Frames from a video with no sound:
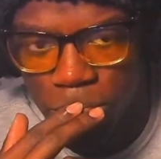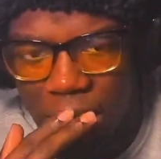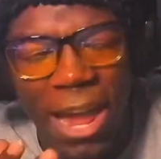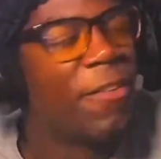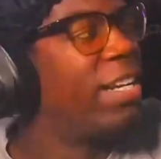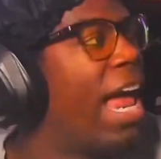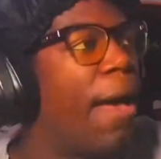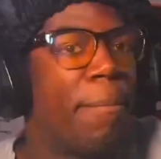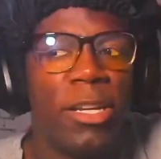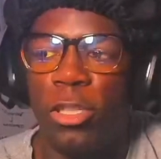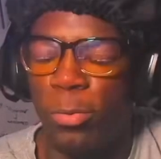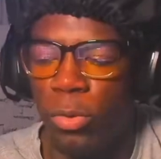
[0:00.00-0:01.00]
Every day I'm
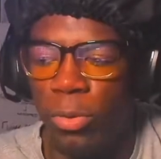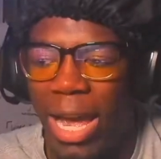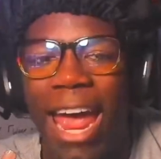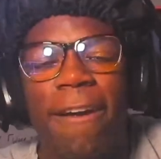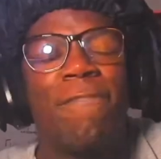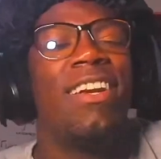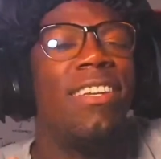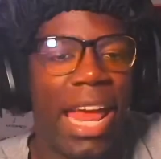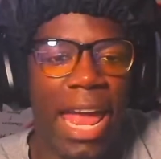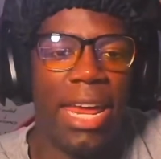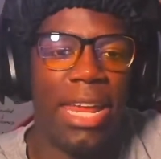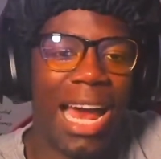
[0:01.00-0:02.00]
miserable. Every
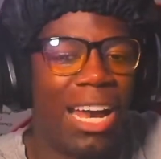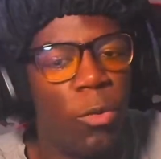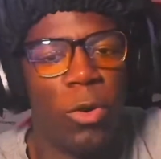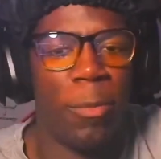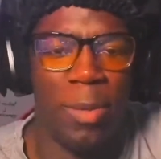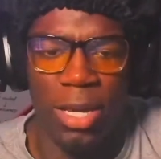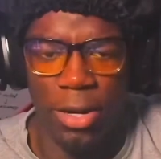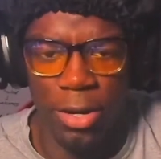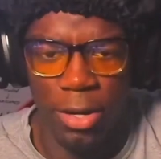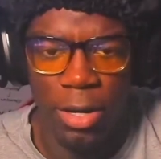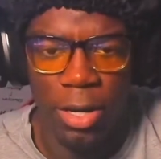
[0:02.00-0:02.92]
day I don't want to be here.